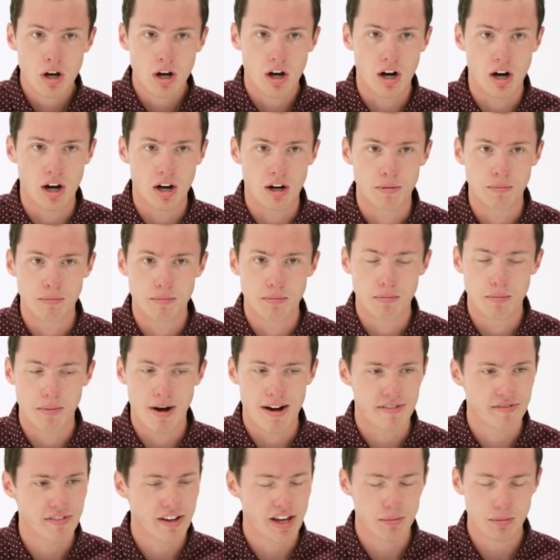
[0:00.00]
Um,
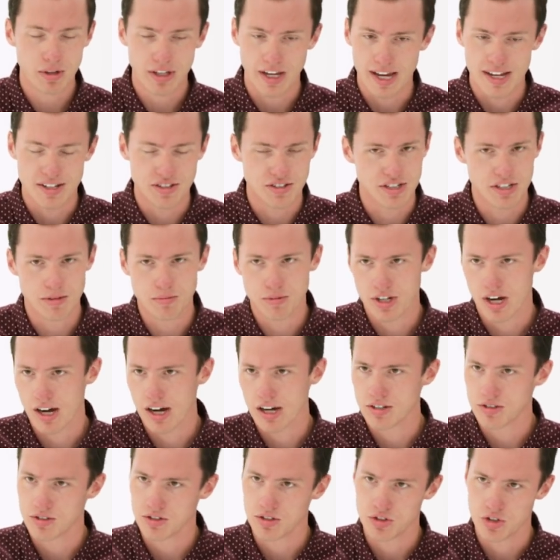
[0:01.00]
my family has deep
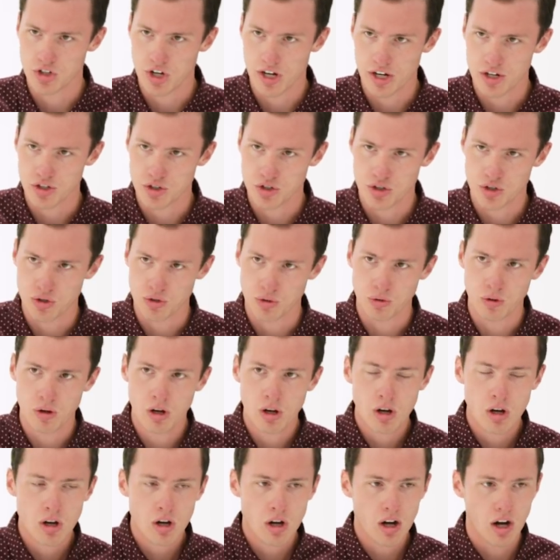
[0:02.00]
ties to JSU. Right.